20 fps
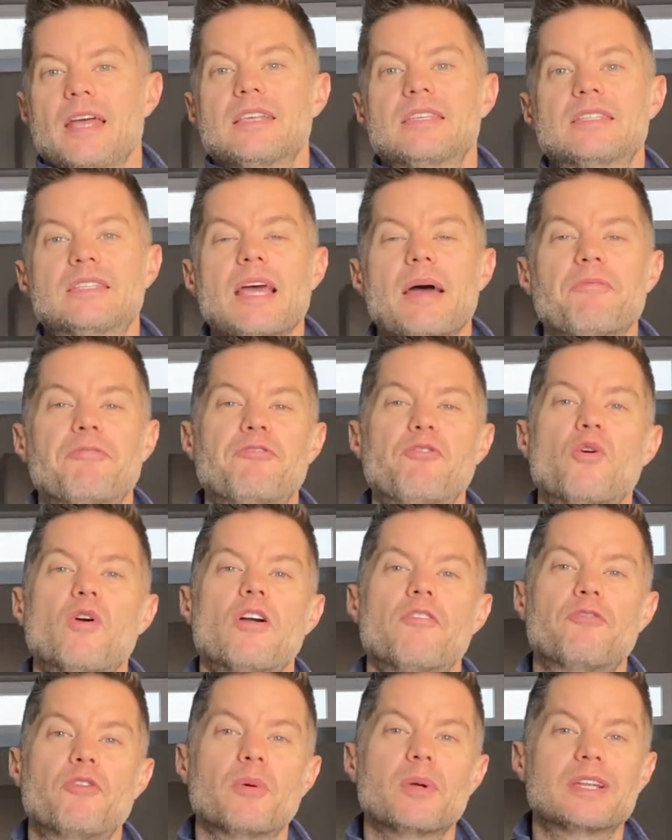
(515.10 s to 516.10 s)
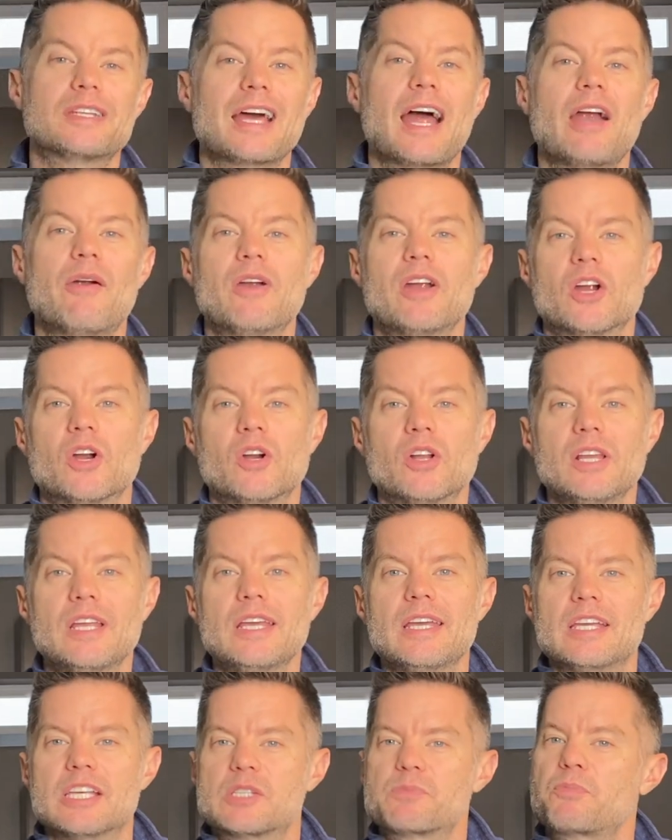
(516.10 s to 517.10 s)
step four for retiring early
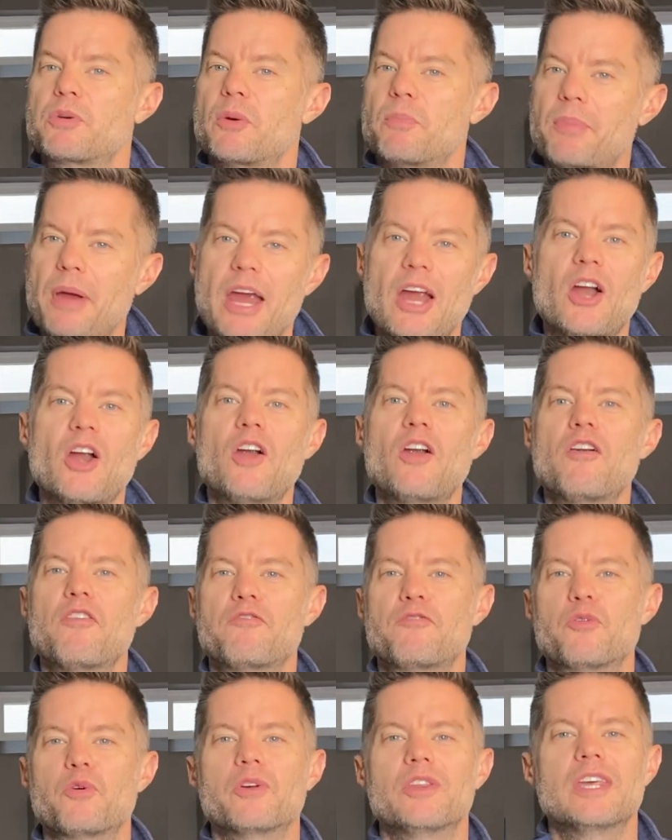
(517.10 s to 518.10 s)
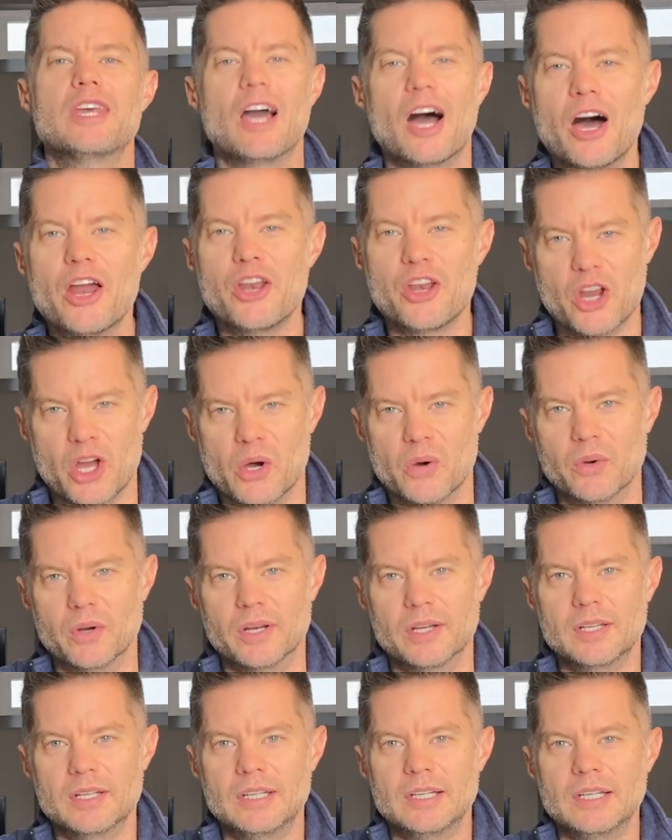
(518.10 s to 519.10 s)
is prepare for the unknown,
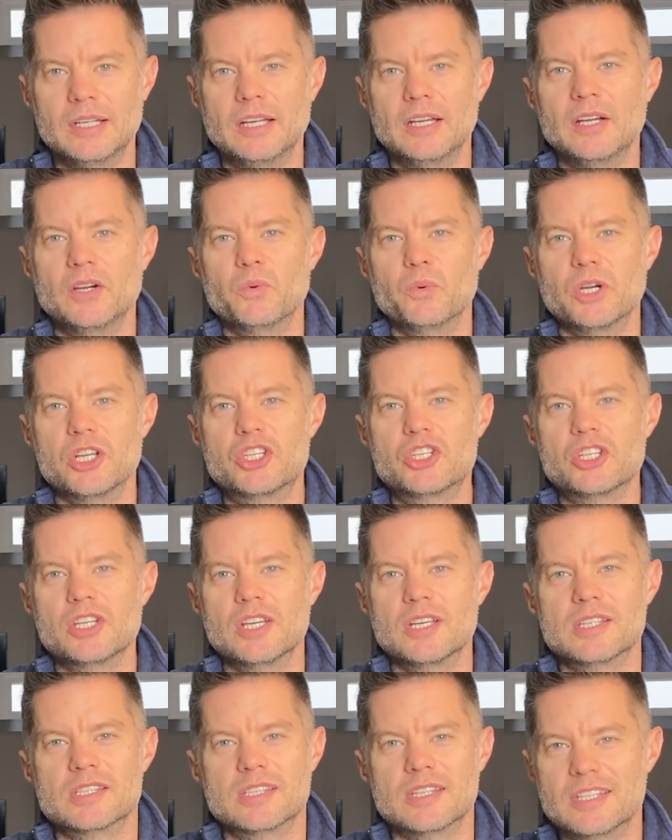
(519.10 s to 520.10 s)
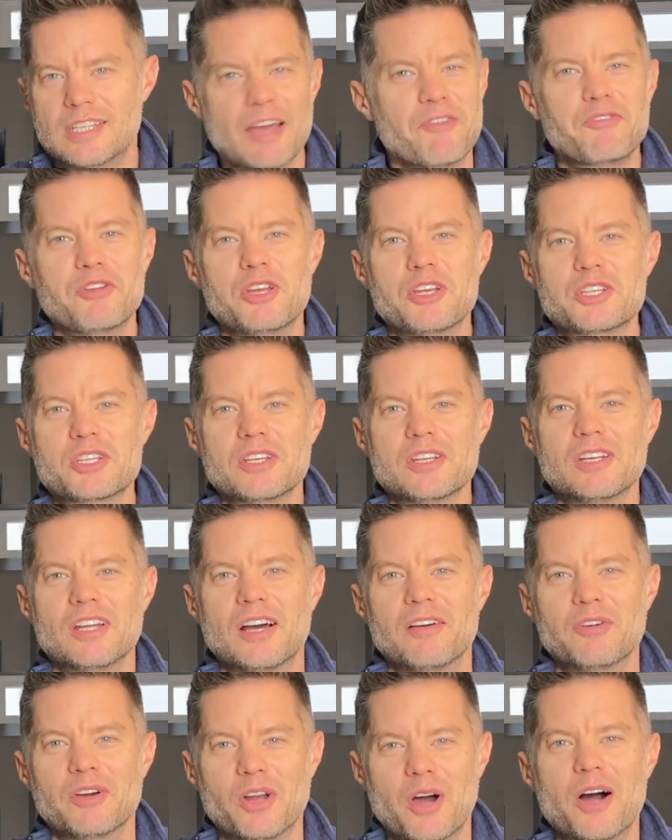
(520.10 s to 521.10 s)
which is the definition
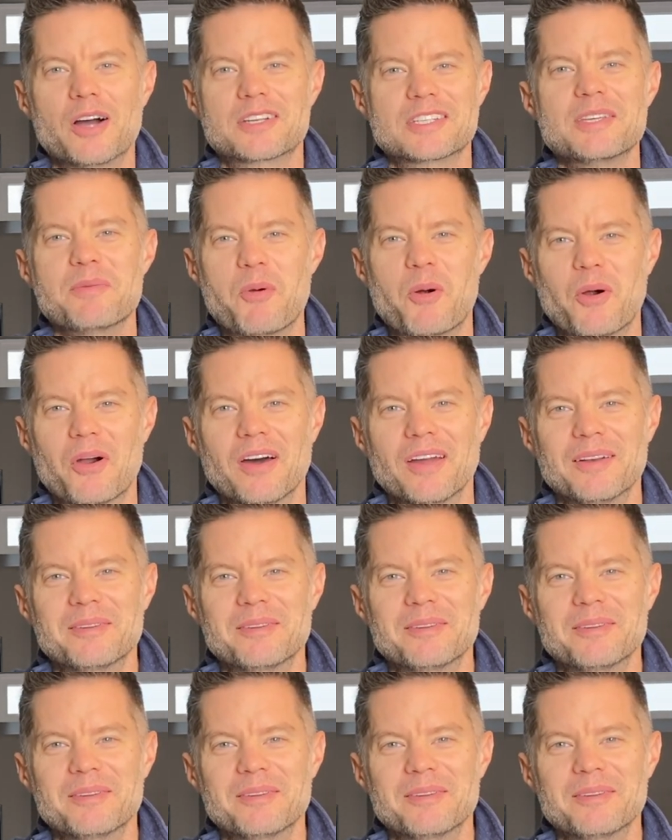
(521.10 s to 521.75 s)
of an oxymoron.